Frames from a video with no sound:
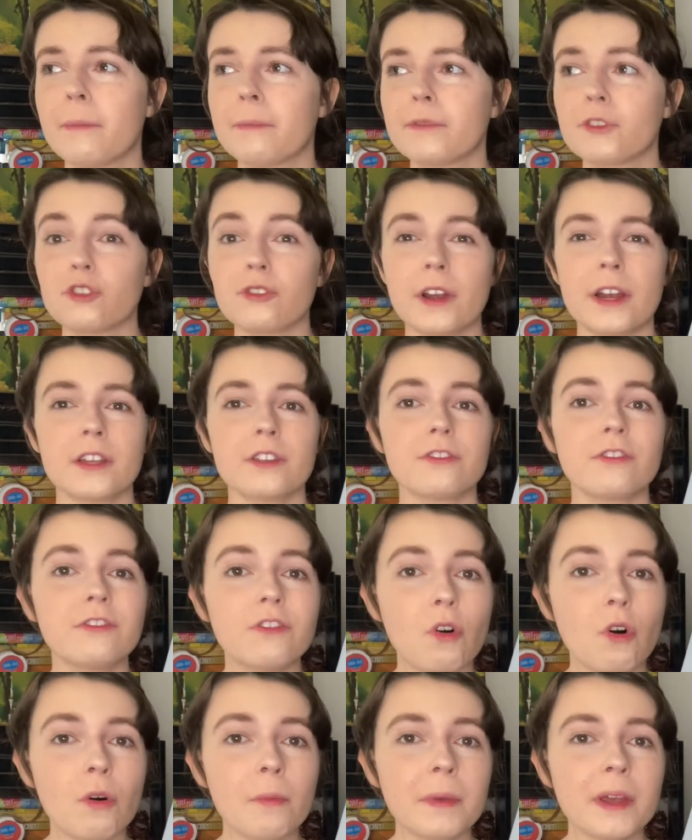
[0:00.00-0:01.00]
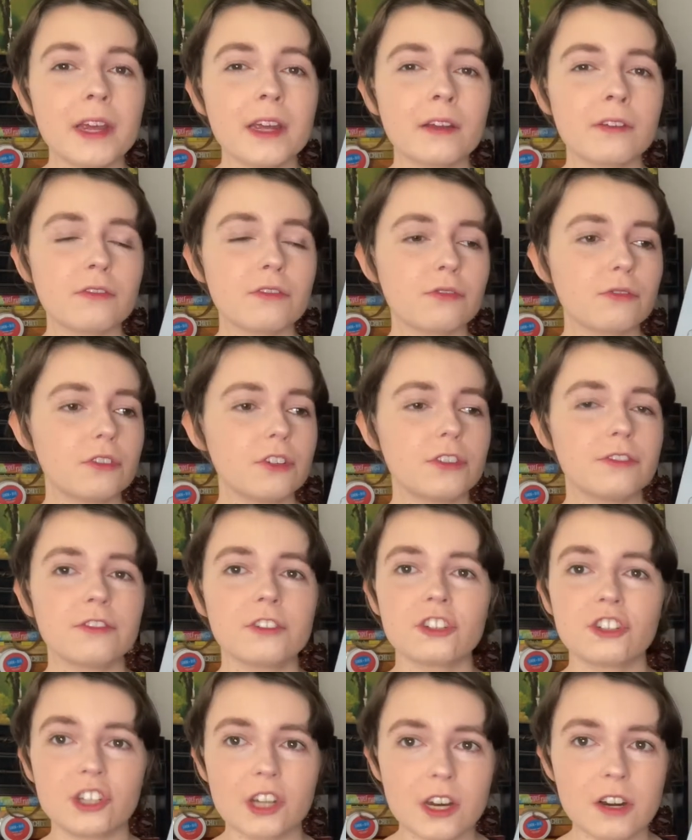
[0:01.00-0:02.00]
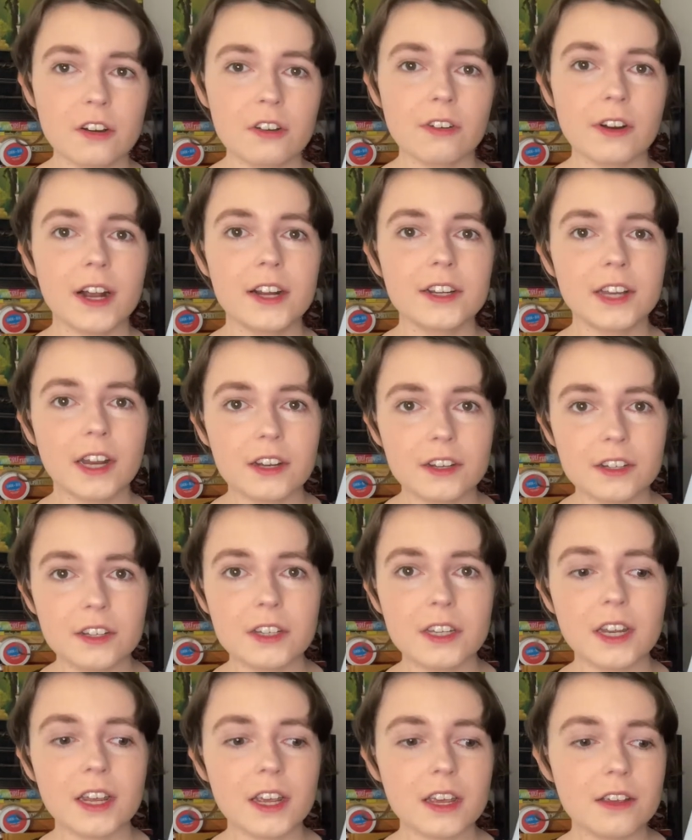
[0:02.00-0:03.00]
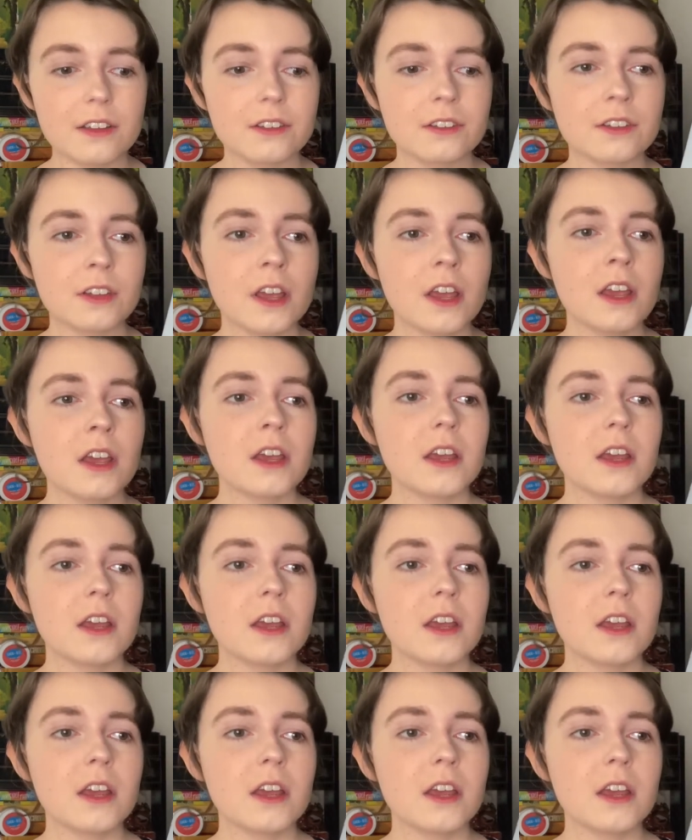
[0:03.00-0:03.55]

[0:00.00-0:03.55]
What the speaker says: transforming through different gender identities